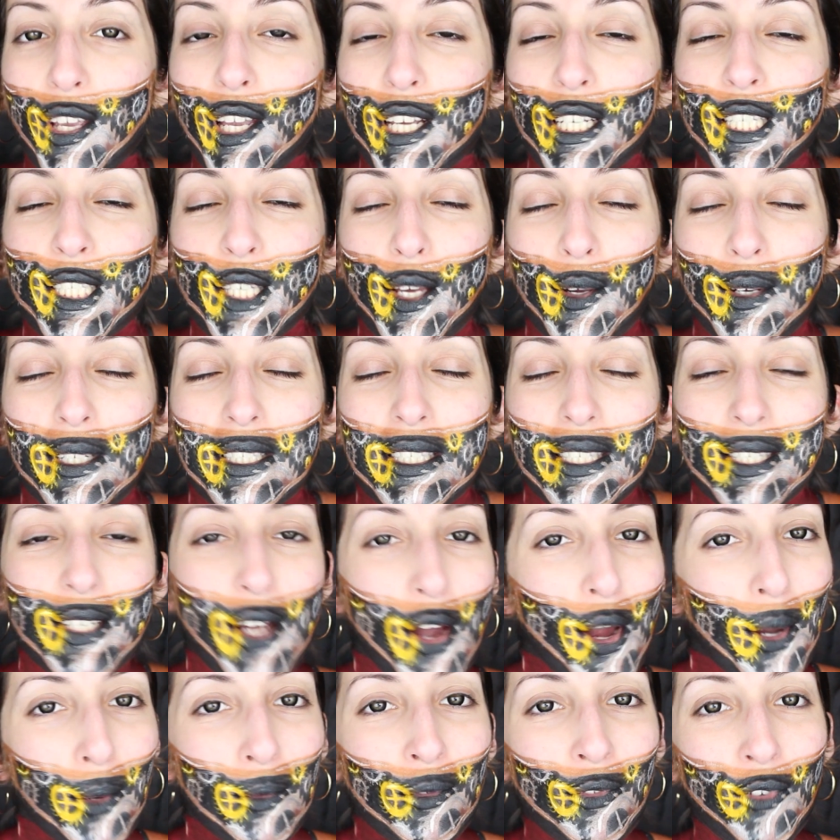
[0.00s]
Okay, so it's
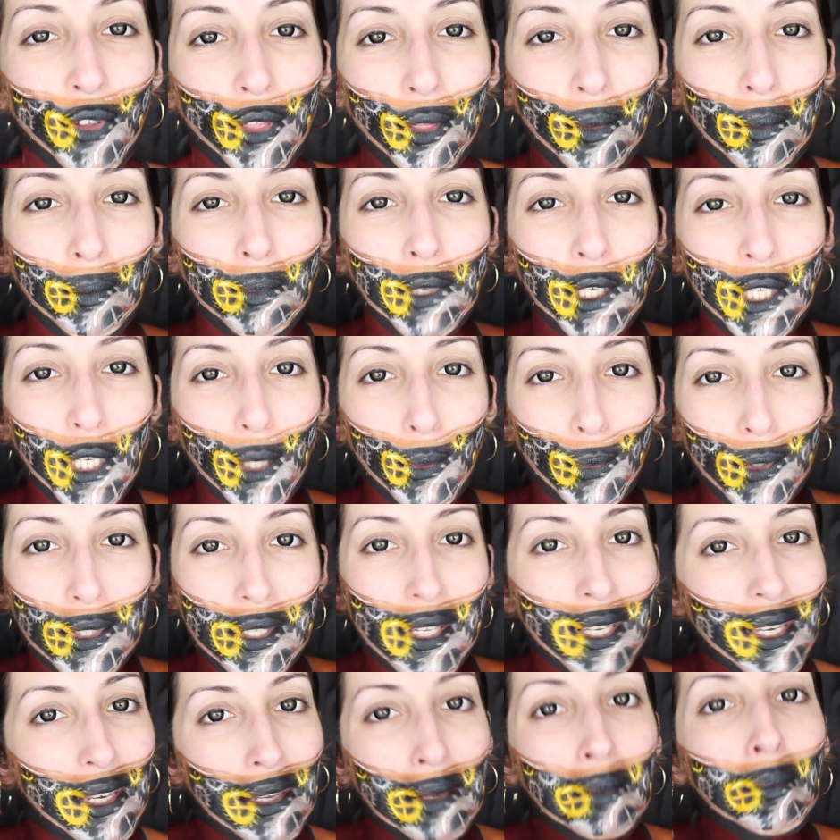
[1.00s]
time for the
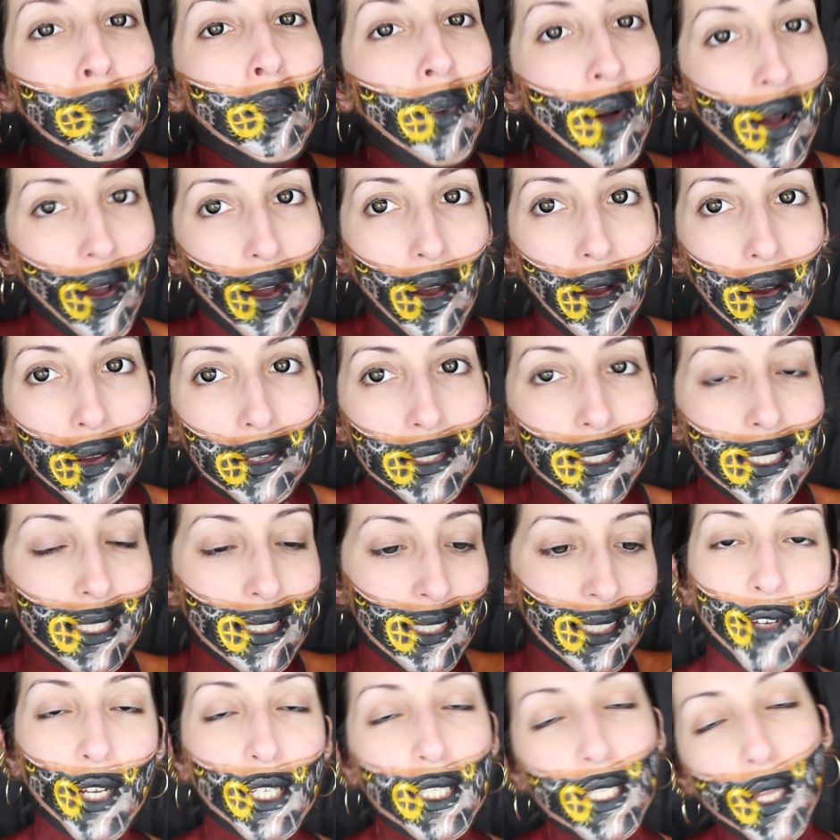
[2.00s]
beauty part.
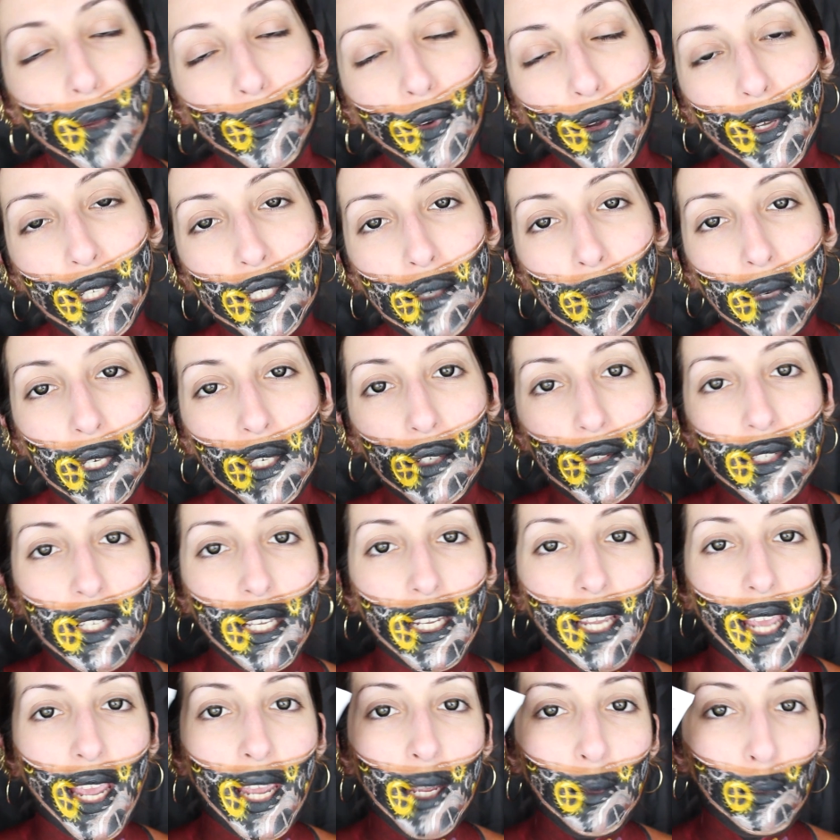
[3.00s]
First I'm going to be
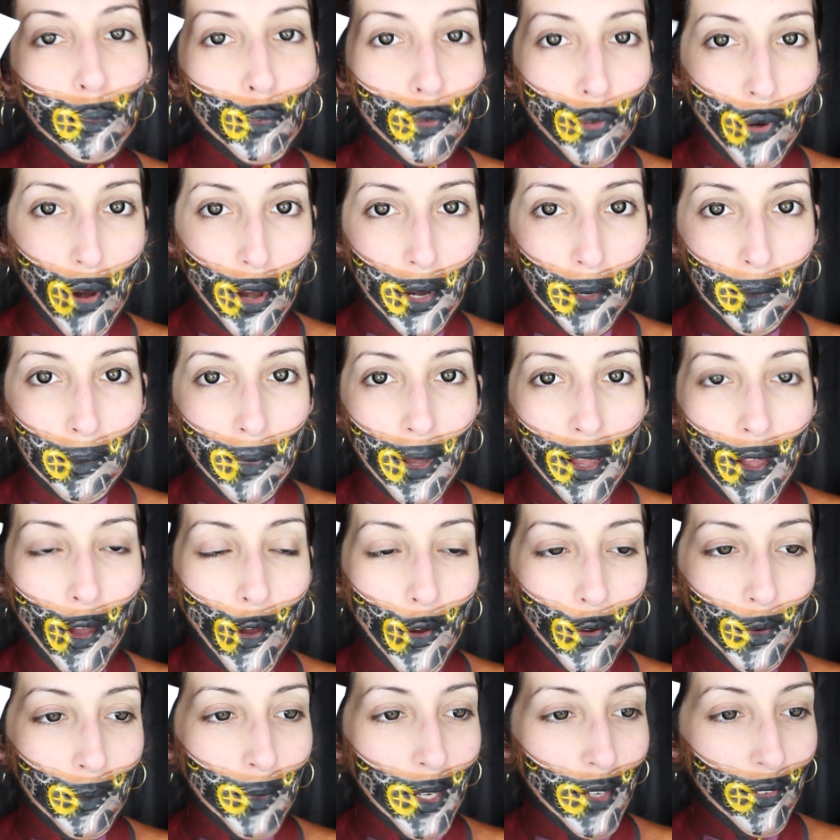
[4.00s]
using a primer
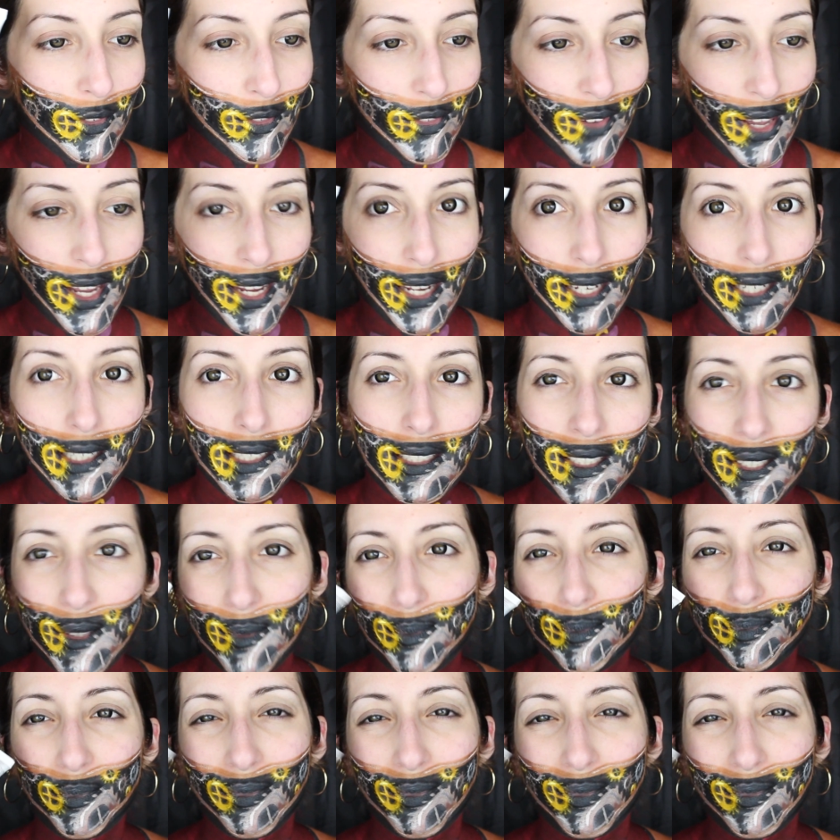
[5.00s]
on my face,